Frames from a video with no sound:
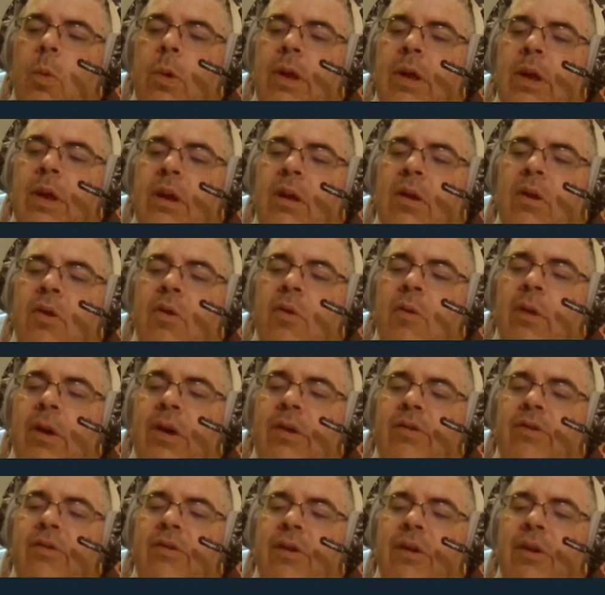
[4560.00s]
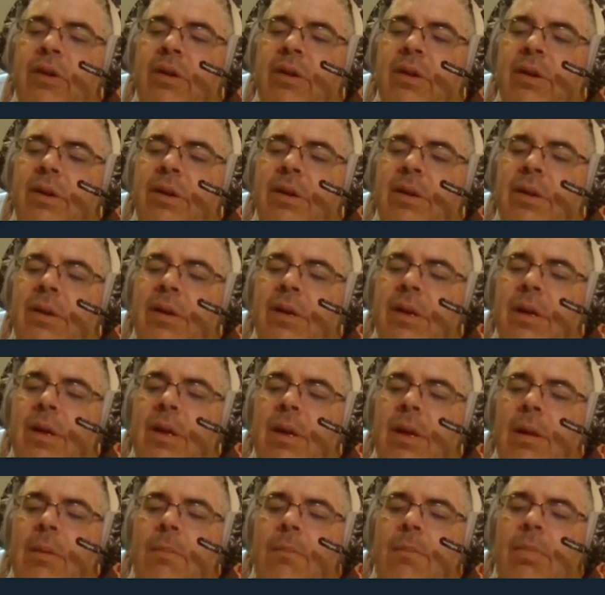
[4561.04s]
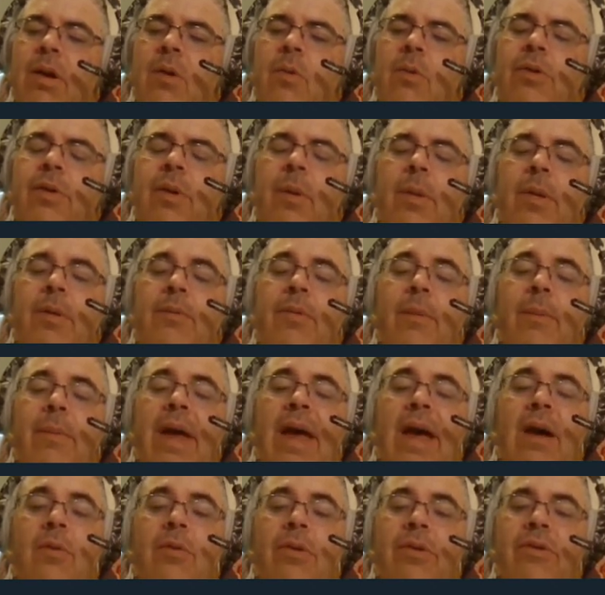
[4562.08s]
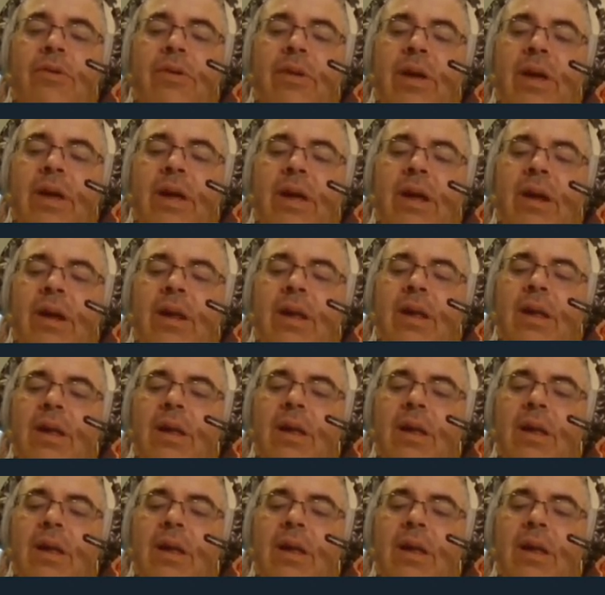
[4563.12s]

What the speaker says: wind caressed her, but it was coming from outside,